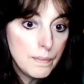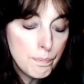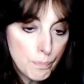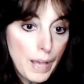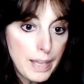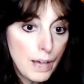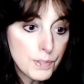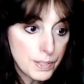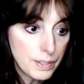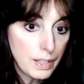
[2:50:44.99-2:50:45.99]
my house
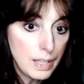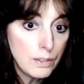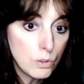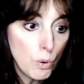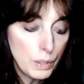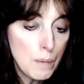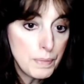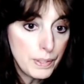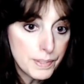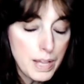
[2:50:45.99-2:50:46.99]
as a kid growing up
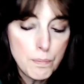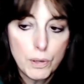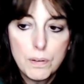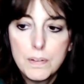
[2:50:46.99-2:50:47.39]
in the summer.